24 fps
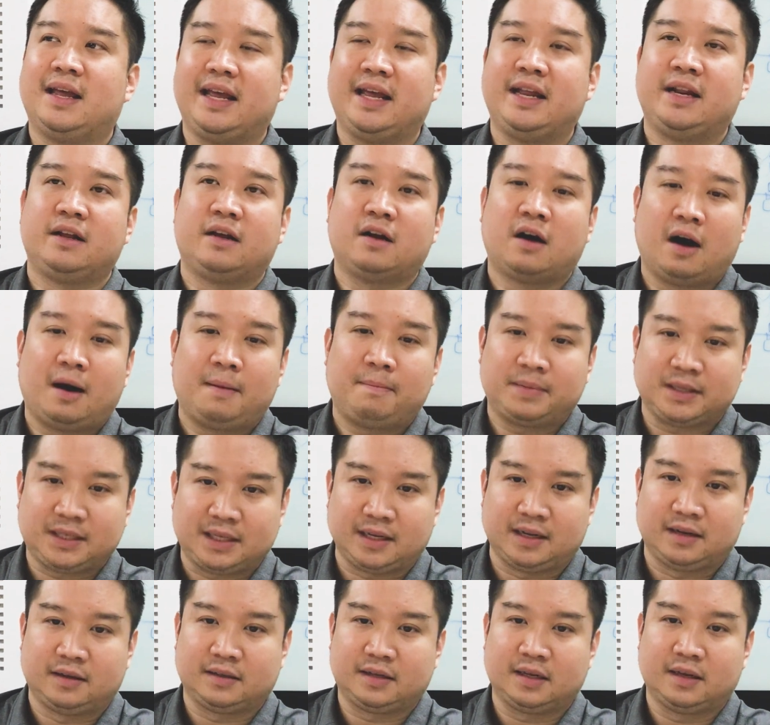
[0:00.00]

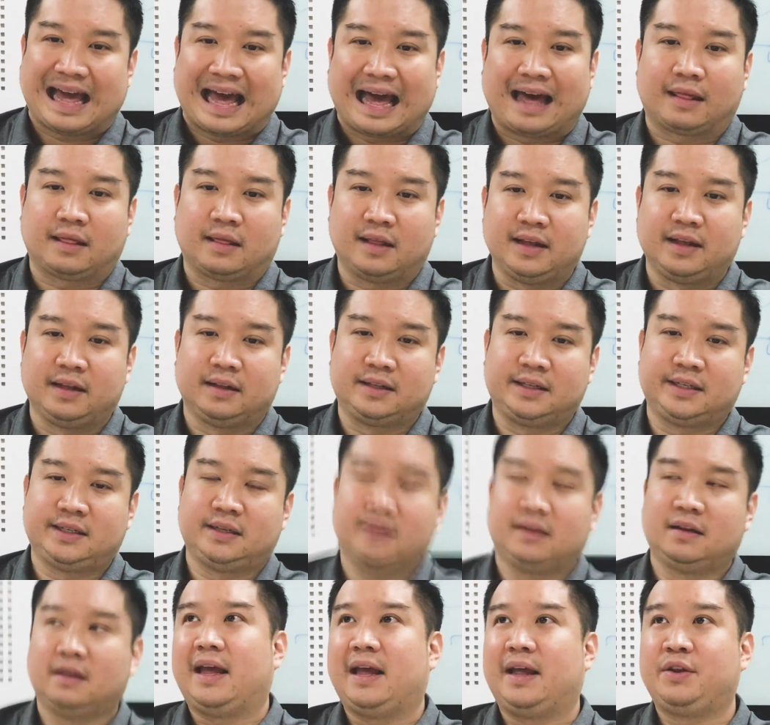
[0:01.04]
incompetent
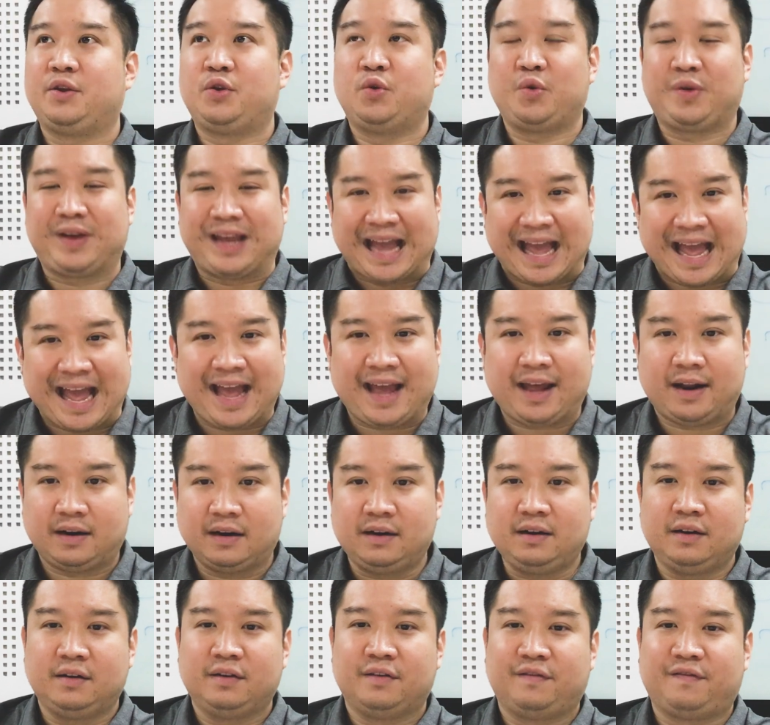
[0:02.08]
athletes. And you
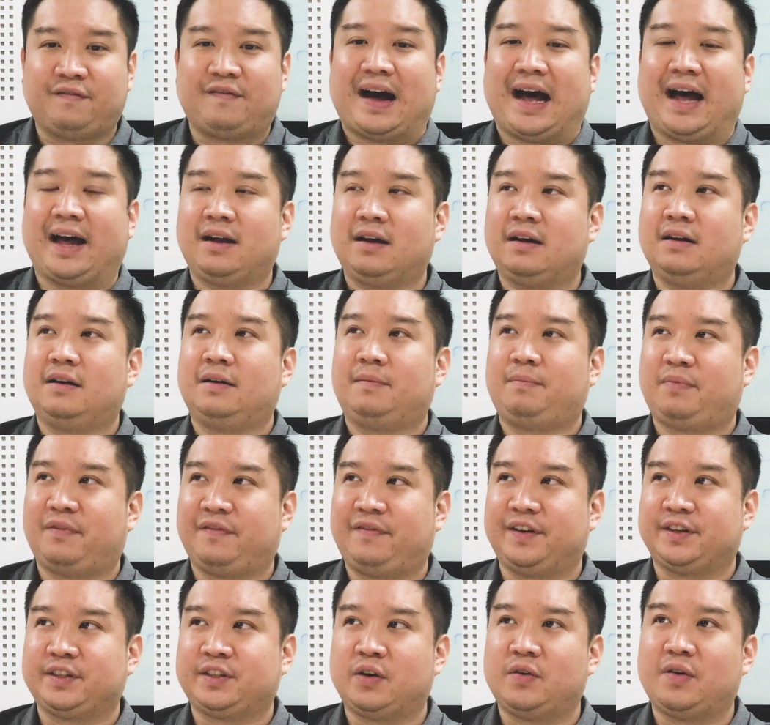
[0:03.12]
can fire
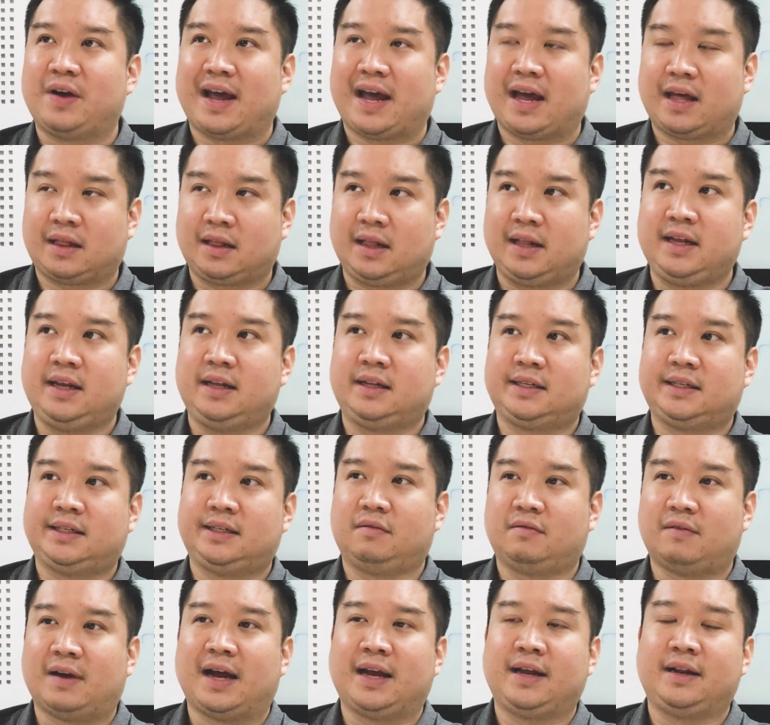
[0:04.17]
professional athletes,
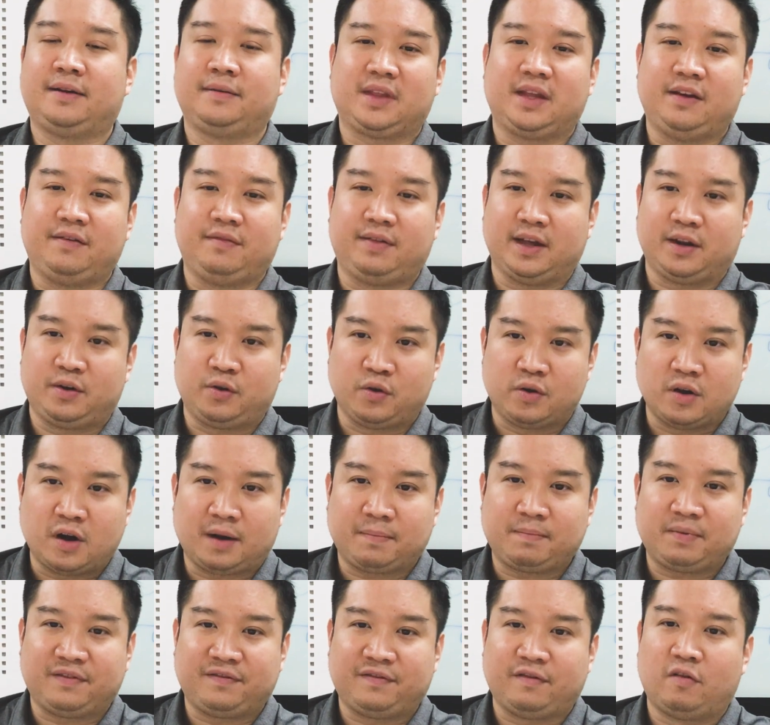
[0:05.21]
right, if they do
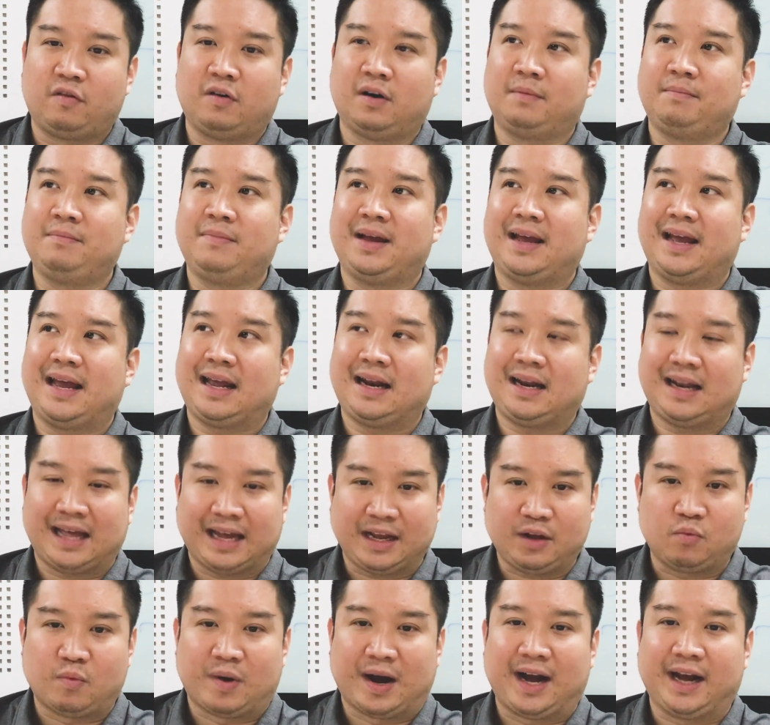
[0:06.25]
not perform. And
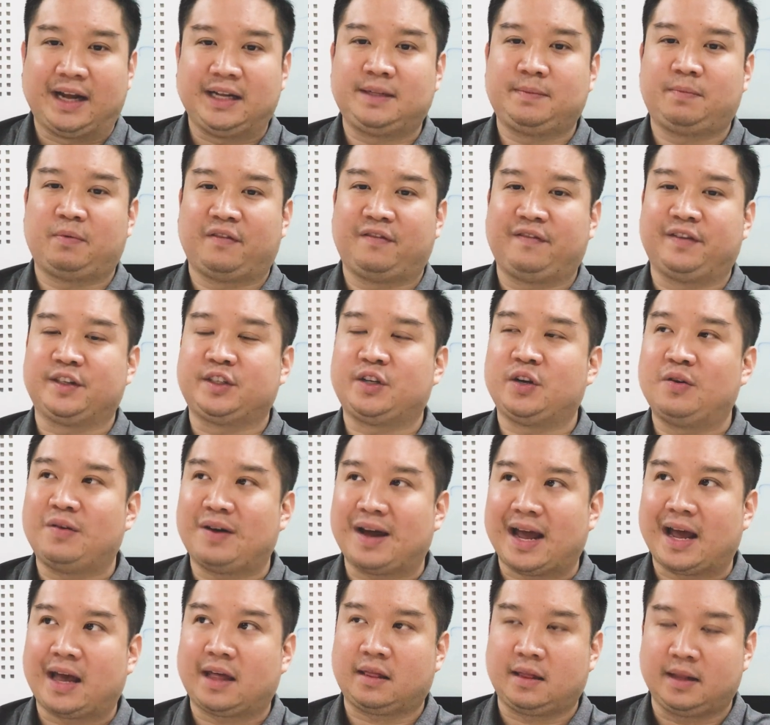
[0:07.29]
likewise,
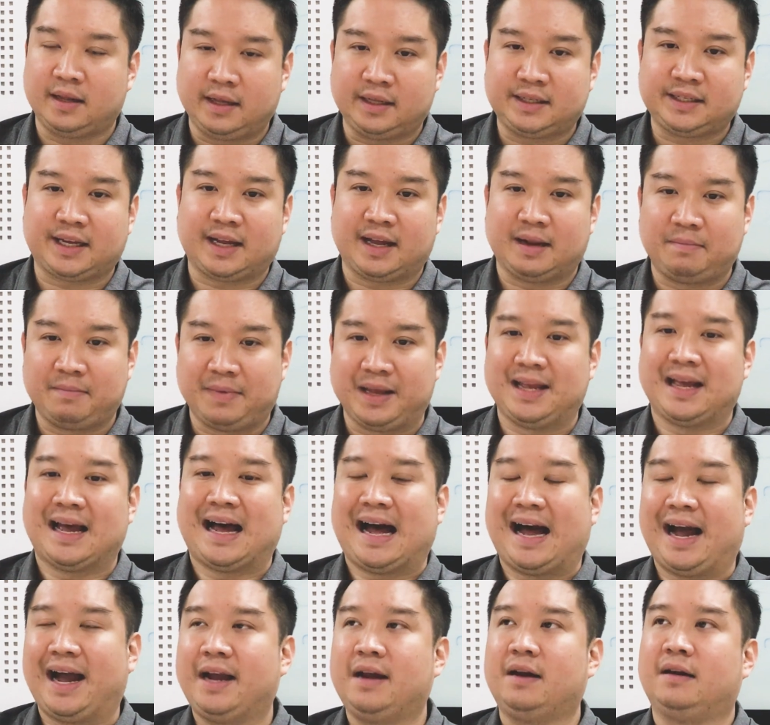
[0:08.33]
professional athletes can be
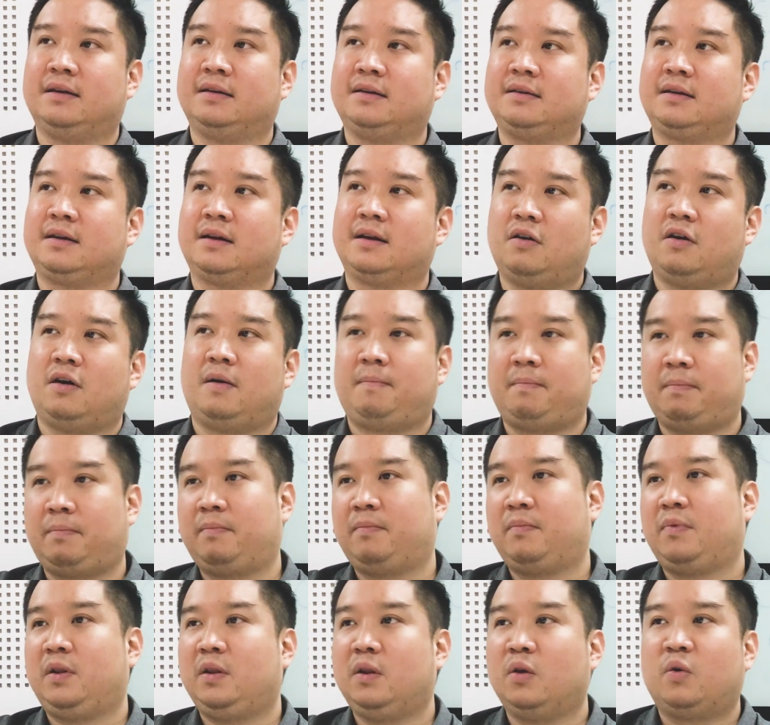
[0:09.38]
hired or
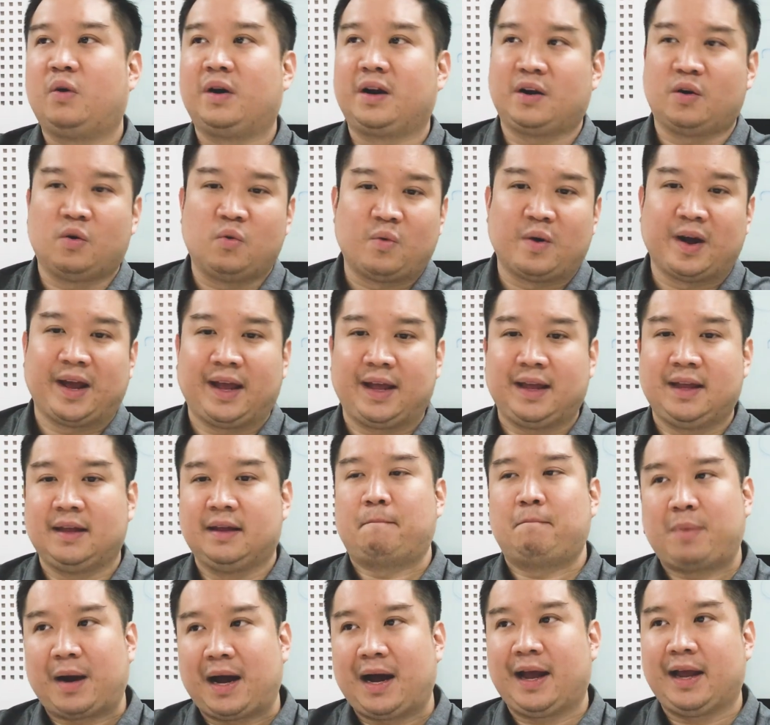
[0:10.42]
lured away
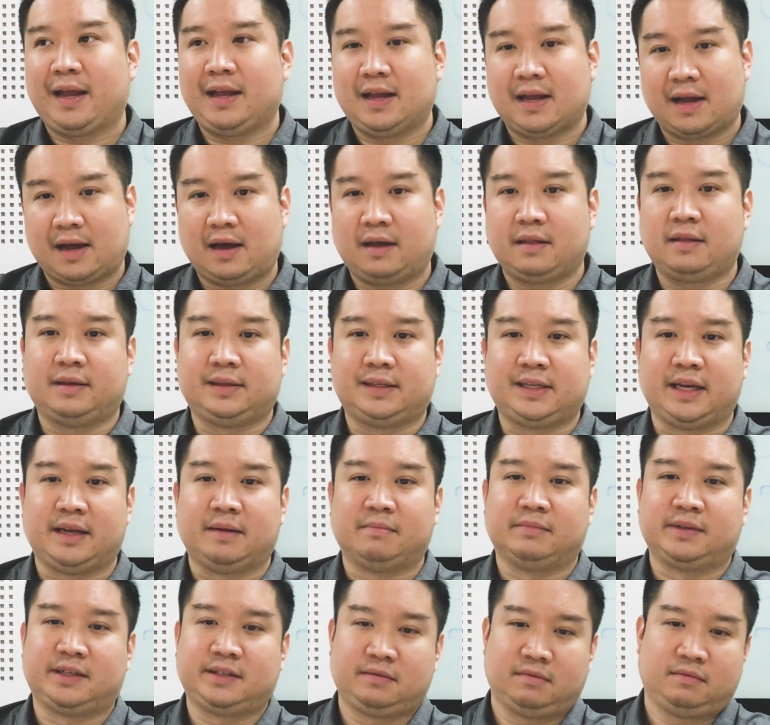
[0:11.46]
by other
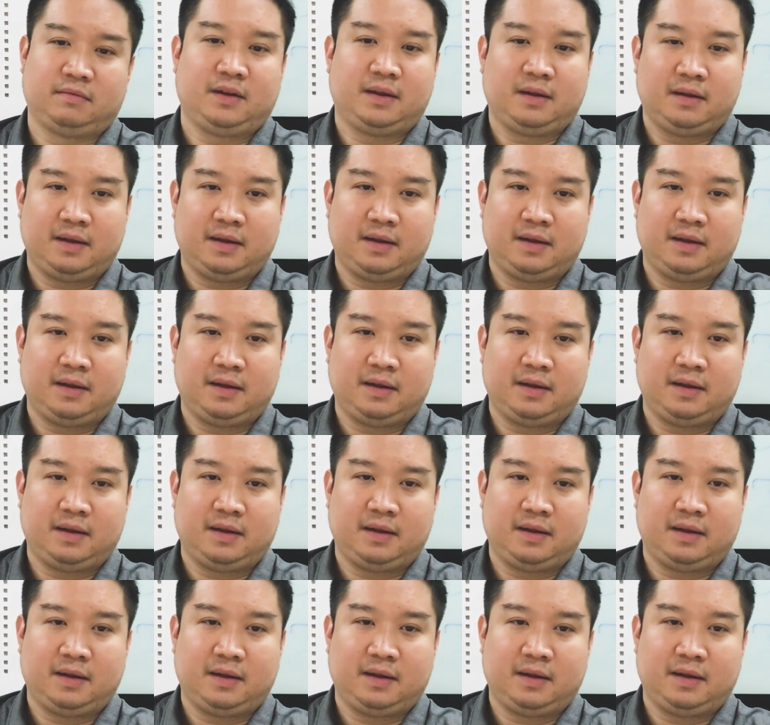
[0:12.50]
teams,